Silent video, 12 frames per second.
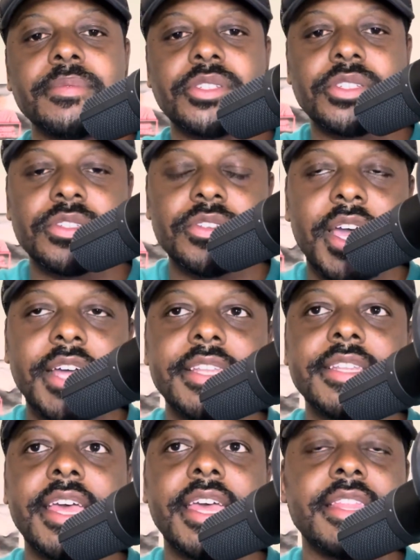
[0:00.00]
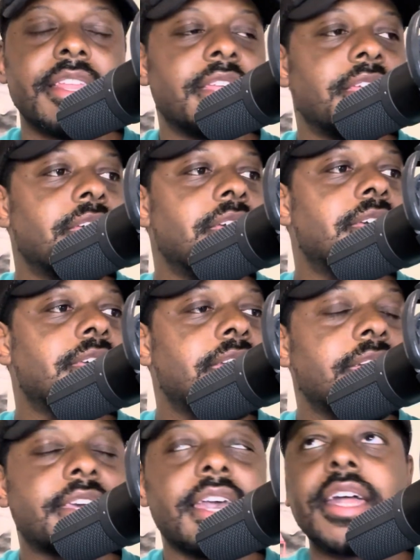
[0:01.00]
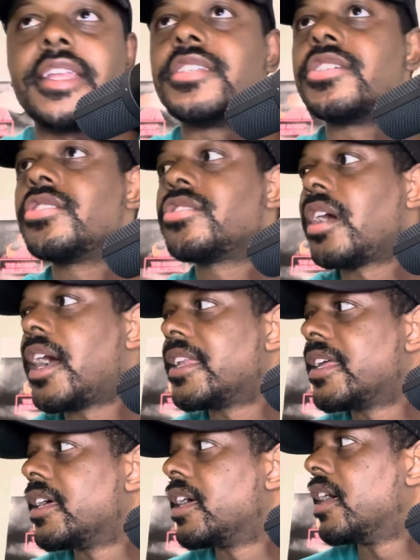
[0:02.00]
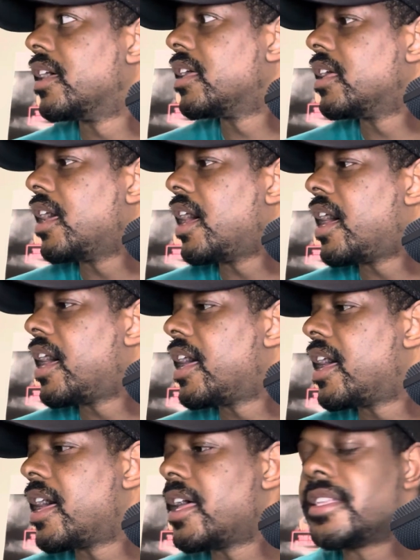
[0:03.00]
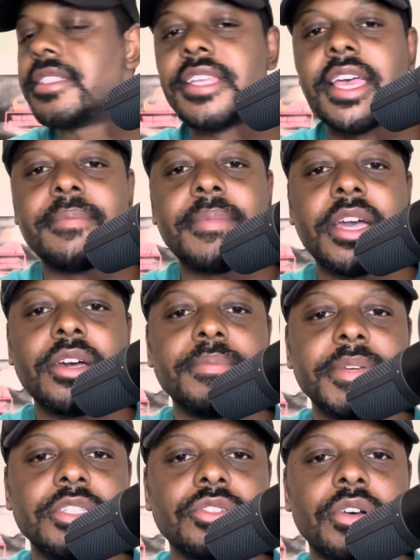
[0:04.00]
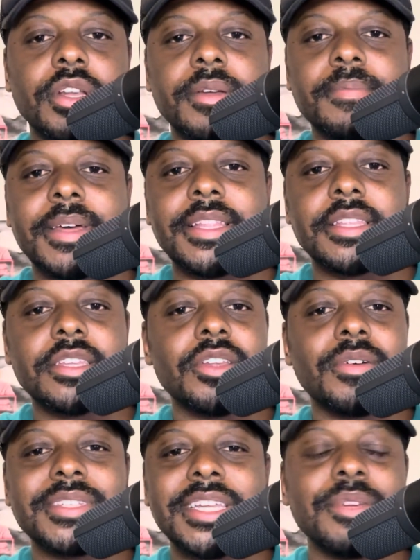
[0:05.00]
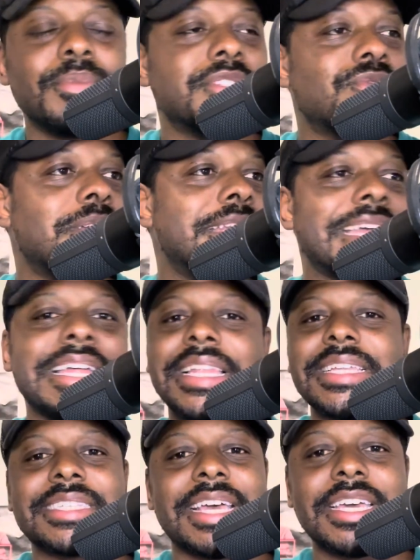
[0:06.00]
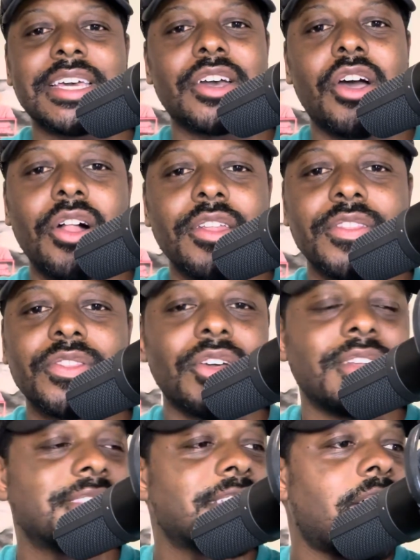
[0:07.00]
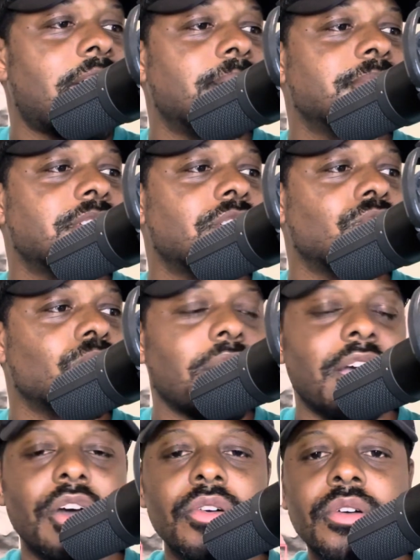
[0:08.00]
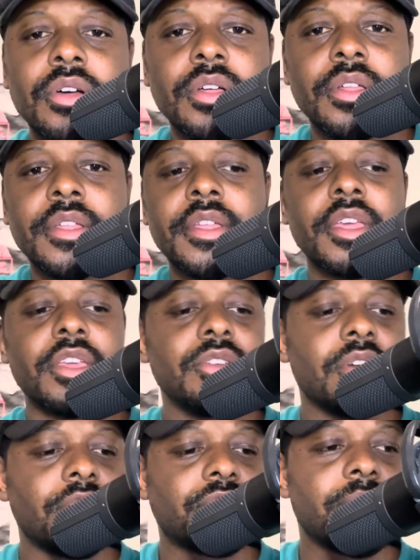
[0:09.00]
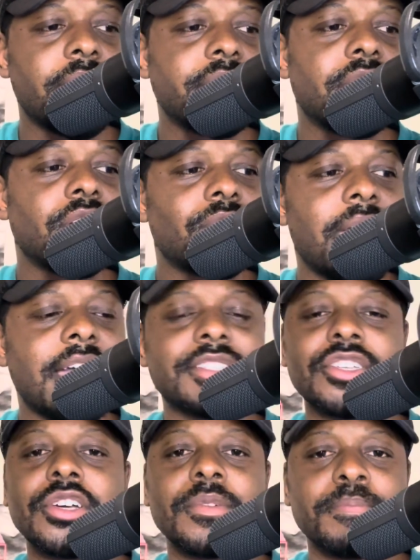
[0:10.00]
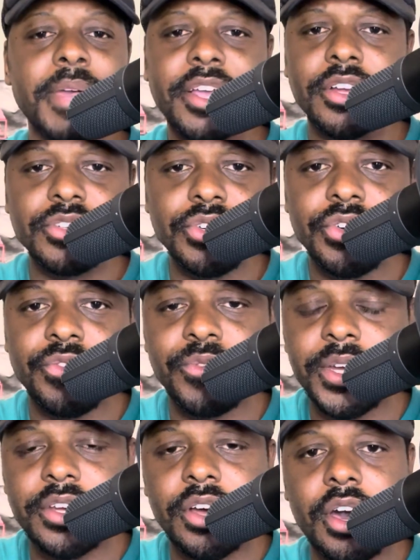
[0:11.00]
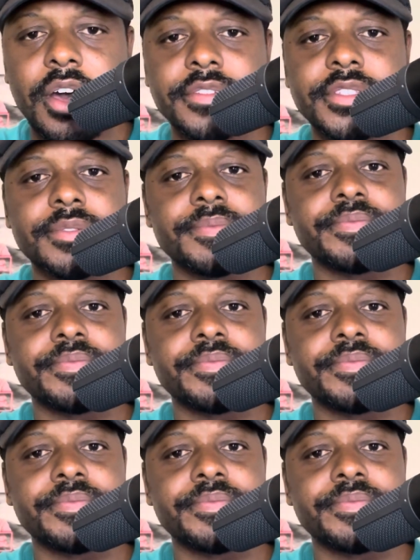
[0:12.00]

She tried to date Kid Cudi. She tried to date Michael B. Jordan, but Diddy was relentless. Like, he'd call her 30 times in a row, threaten her, harass her, make her do the freak offs.